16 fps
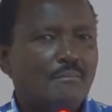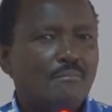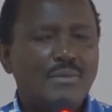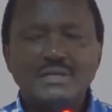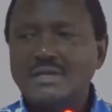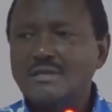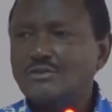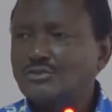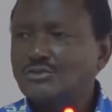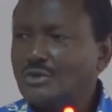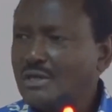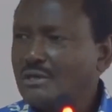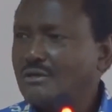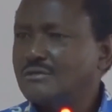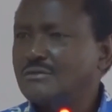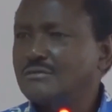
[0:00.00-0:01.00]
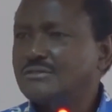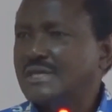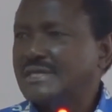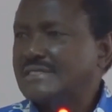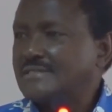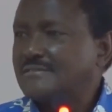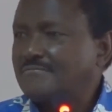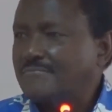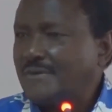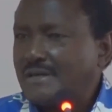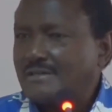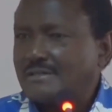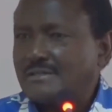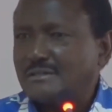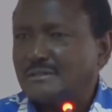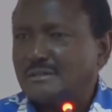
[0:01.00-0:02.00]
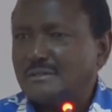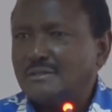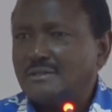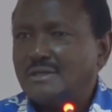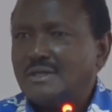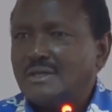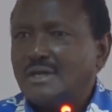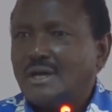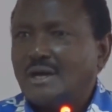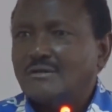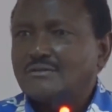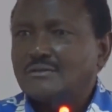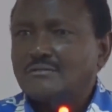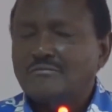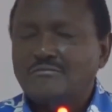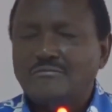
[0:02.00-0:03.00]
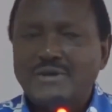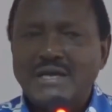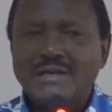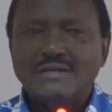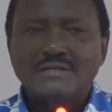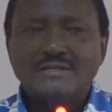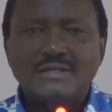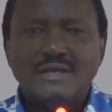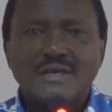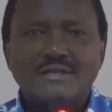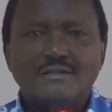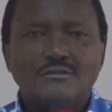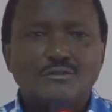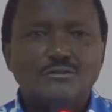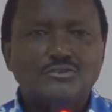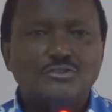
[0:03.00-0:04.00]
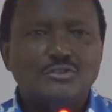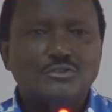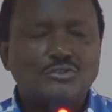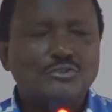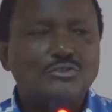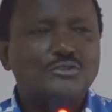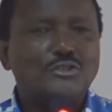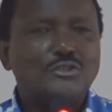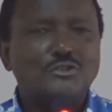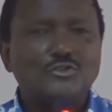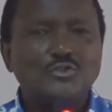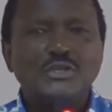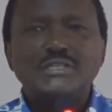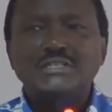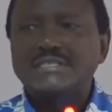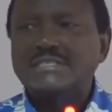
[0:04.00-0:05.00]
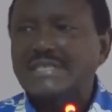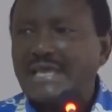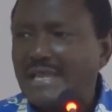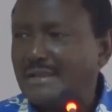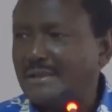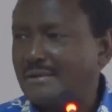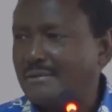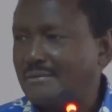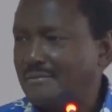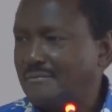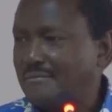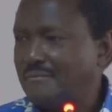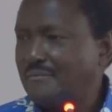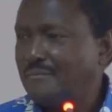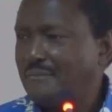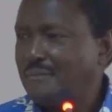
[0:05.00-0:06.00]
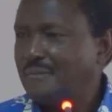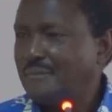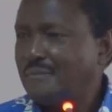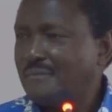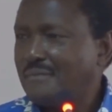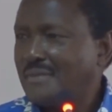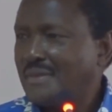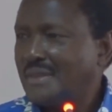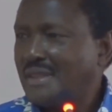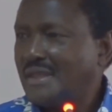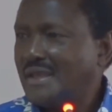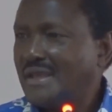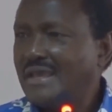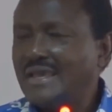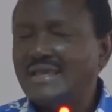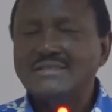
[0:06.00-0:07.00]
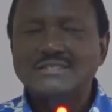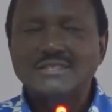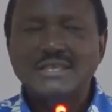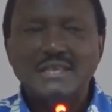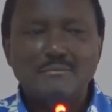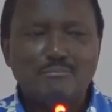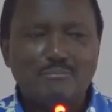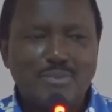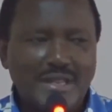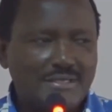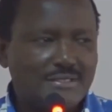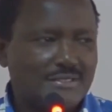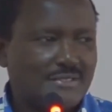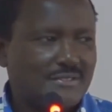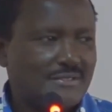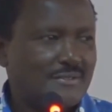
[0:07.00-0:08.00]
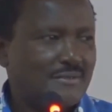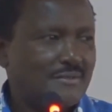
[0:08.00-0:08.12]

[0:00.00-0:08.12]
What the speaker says: But I draw a lot of satisfaction out of the fact that Constitution 2010 is in place.